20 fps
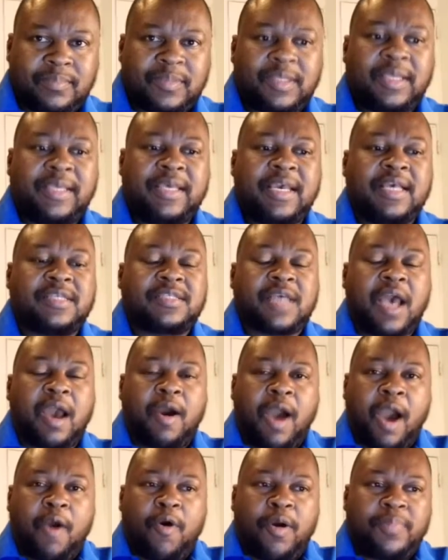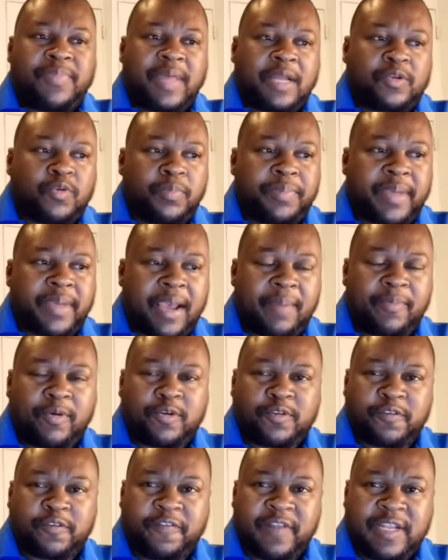Yes, I hope that we'll be able
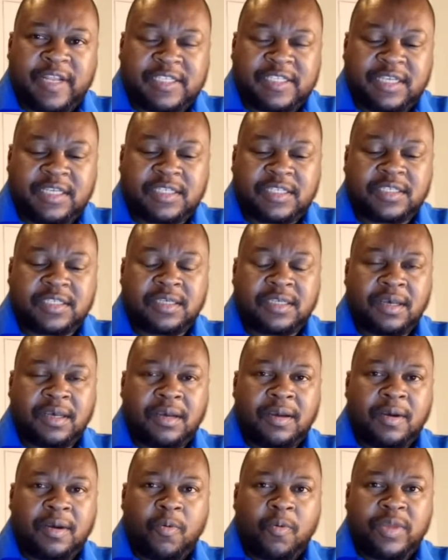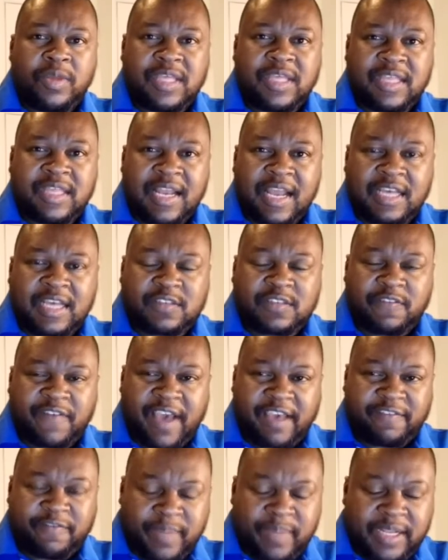to finish this within the next
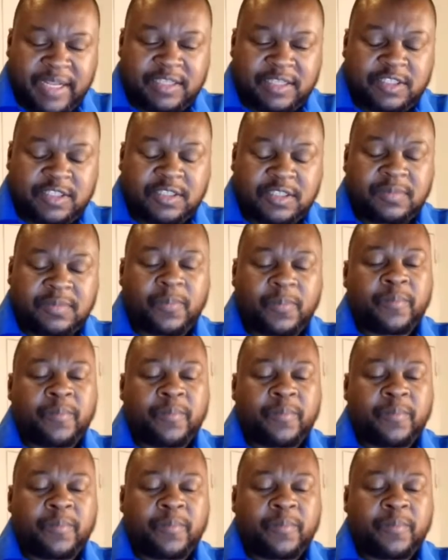5 minutes.